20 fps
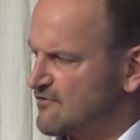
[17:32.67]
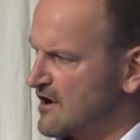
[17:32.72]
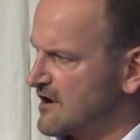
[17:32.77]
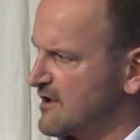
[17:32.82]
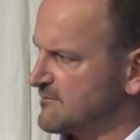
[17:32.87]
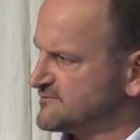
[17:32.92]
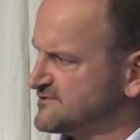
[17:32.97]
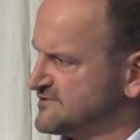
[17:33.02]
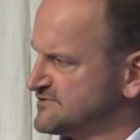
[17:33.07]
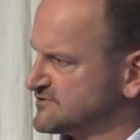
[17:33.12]

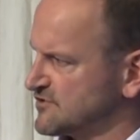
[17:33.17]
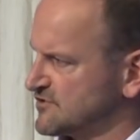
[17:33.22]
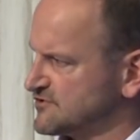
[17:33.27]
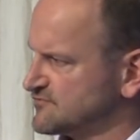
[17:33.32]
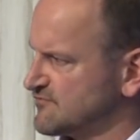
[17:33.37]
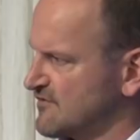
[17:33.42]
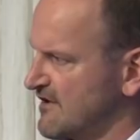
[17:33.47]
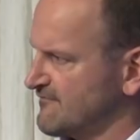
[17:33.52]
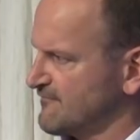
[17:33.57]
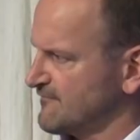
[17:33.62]
run-up to the
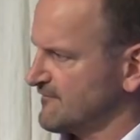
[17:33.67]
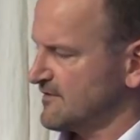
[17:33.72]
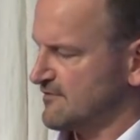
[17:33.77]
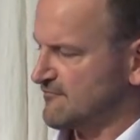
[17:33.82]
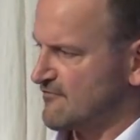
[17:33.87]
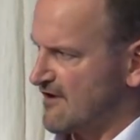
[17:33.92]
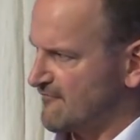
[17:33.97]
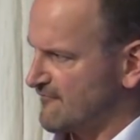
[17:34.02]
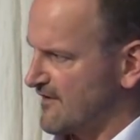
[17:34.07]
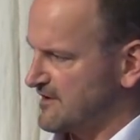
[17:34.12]
Scottish
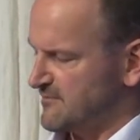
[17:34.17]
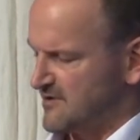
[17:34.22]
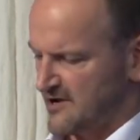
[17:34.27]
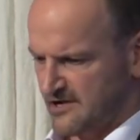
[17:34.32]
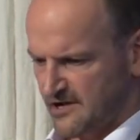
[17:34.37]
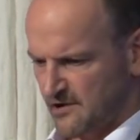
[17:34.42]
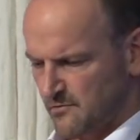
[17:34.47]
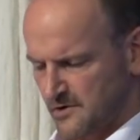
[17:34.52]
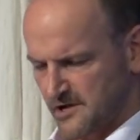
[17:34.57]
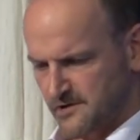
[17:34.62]
referendum, and
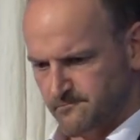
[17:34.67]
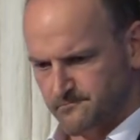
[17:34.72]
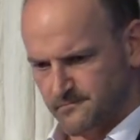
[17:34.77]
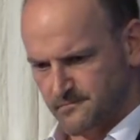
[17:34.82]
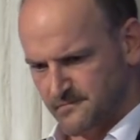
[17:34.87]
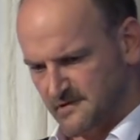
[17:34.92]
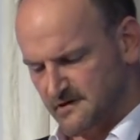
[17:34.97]
I don't want to